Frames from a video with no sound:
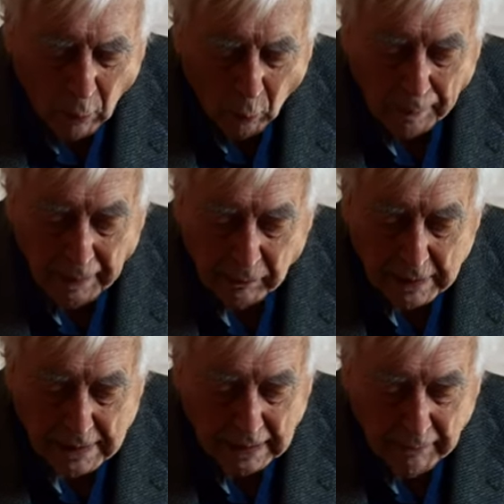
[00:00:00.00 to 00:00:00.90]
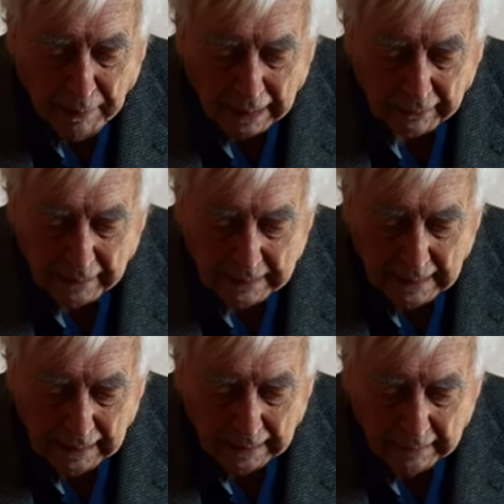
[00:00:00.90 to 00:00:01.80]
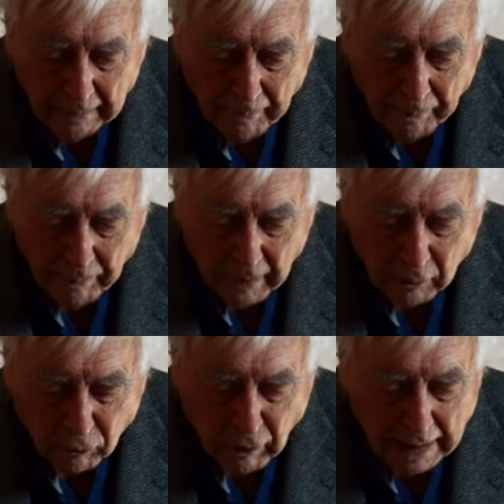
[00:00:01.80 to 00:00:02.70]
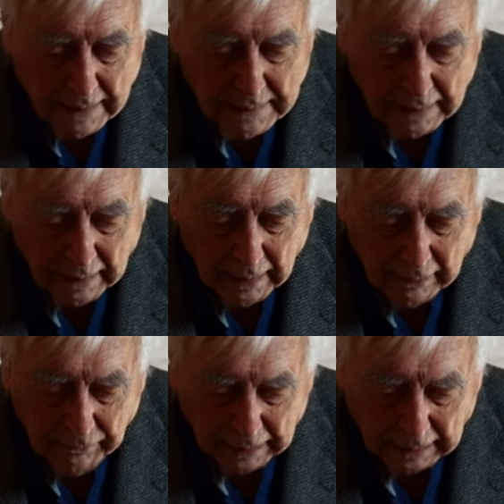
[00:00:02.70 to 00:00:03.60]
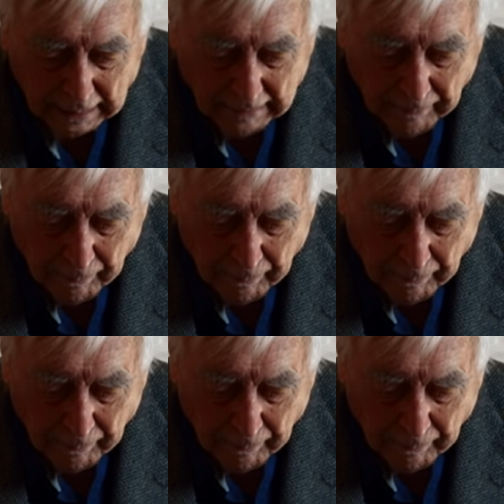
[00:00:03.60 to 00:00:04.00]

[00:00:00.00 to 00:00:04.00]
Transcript: Women received back their dead, raised to life again.